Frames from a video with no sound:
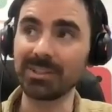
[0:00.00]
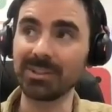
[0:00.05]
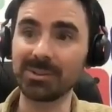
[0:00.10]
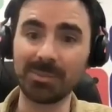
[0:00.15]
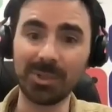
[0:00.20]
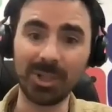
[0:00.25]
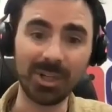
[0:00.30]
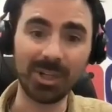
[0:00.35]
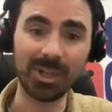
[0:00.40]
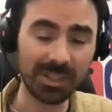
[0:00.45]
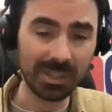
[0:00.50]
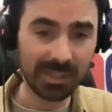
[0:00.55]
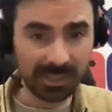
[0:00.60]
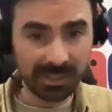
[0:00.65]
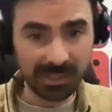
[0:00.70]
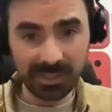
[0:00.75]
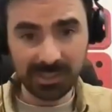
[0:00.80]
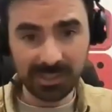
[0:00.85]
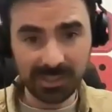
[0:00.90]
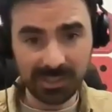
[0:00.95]
really good
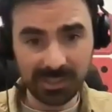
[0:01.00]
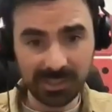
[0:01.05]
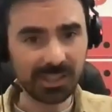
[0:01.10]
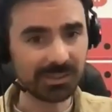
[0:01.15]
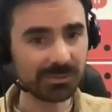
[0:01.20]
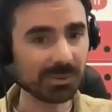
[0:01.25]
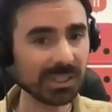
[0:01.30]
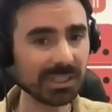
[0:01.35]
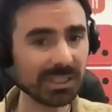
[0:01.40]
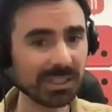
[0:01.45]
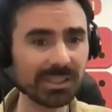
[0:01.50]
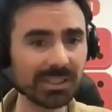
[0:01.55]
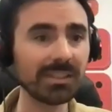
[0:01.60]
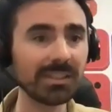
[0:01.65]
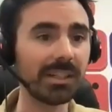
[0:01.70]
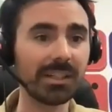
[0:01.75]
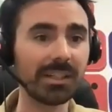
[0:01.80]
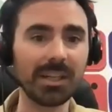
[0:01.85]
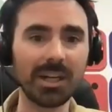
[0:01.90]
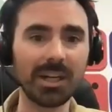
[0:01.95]
spot. Guys,
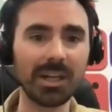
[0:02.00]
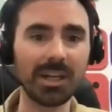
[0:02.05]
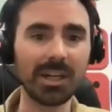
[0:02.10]
we're actually